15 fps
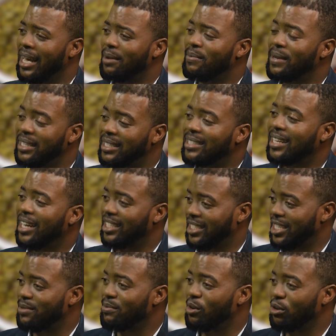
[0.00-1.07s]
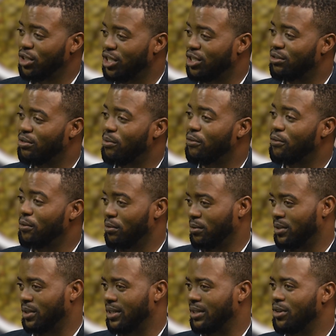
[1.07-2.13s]
be detaching emotions from
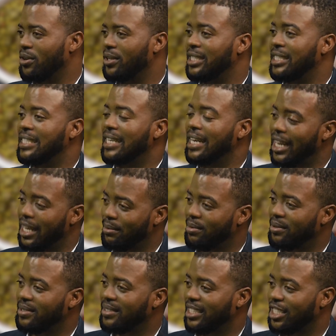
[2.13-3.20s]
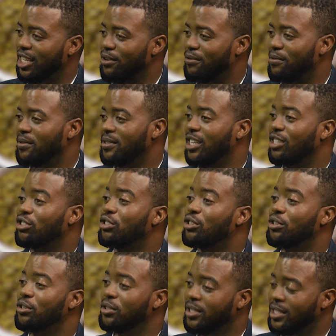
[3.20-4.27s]
food, not label certain foods as
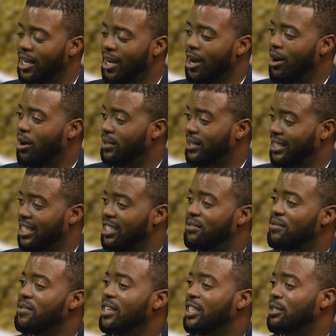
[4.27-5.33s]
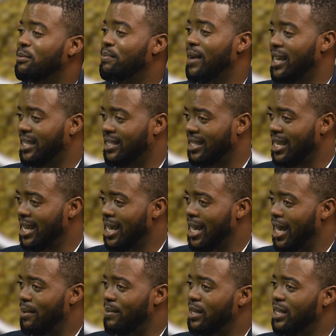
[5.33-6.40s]
good or certain food as bad.
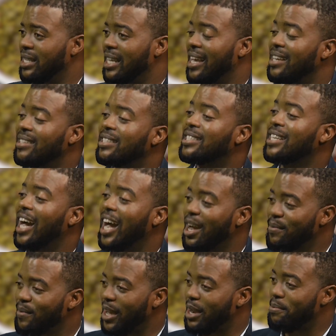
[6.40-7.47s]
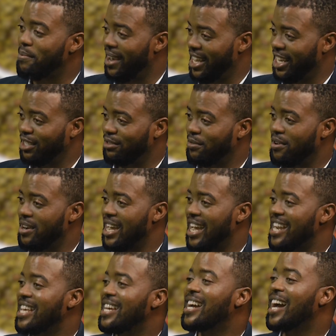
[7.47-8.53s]
I mean, there is a time and place for
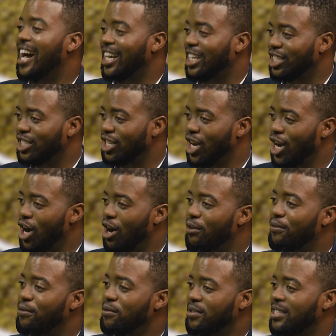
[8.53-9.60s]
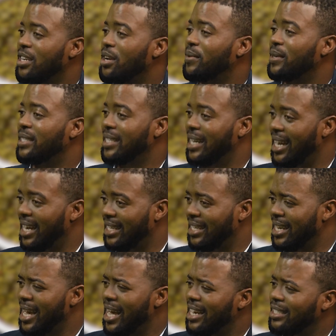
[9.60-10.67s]
any kind of food in our diet.
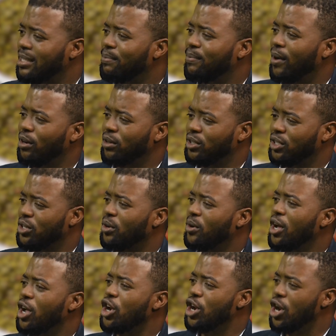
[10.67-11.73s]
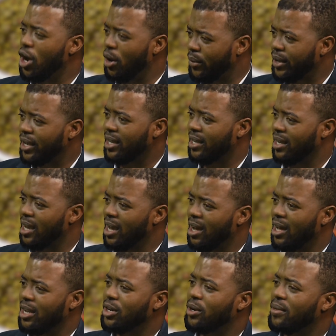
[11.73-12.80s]
And it's about, you know, knowing,
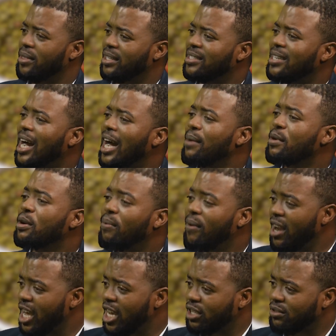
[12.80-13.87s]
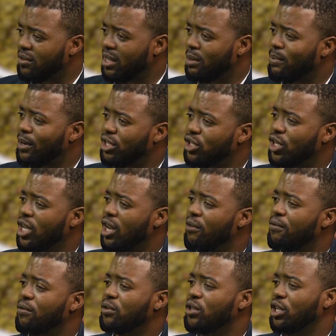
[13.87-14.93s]
you know, the time and place for the particular
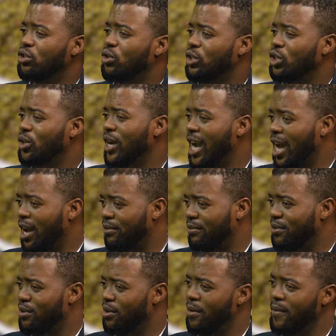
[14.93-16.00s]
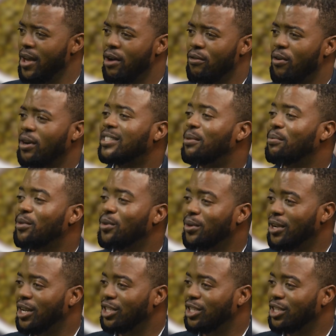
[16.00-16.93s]
food that you want to have, you know. For example,